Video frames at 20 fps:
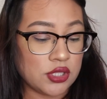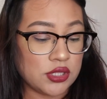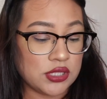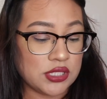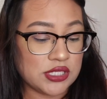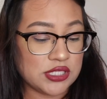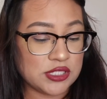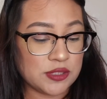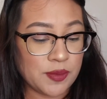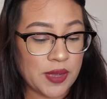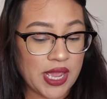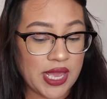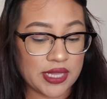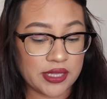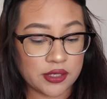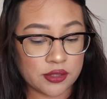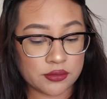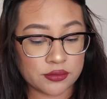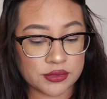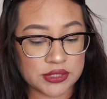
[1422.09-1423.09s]
This
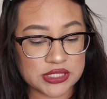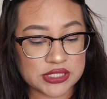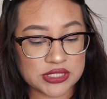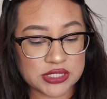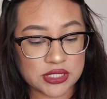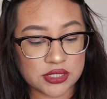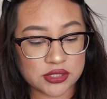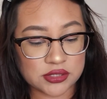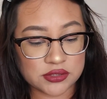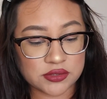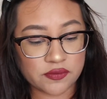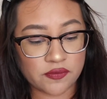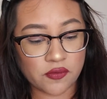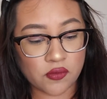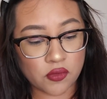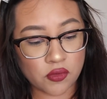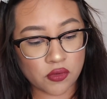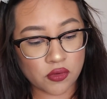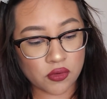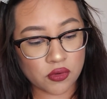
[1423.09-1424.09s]
palette retails
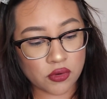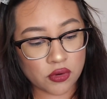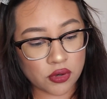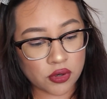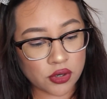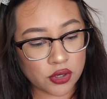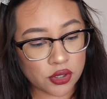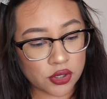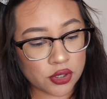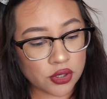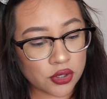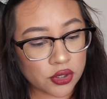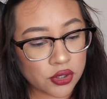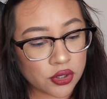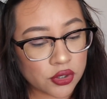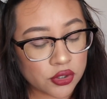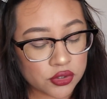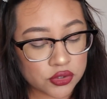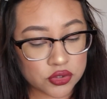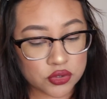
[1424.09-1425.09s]
for
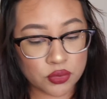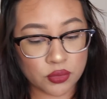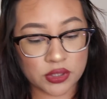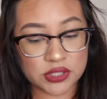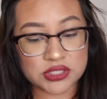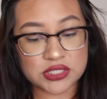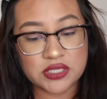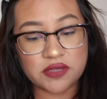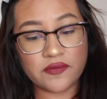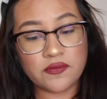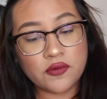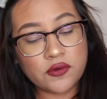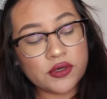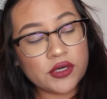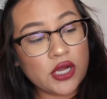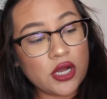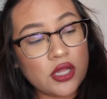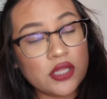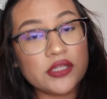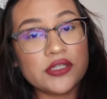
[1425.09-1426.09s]

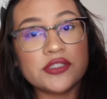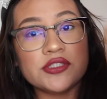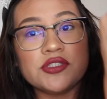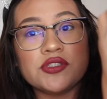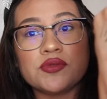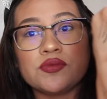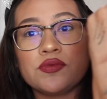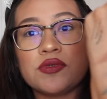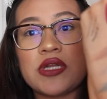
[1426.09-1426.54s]
$24.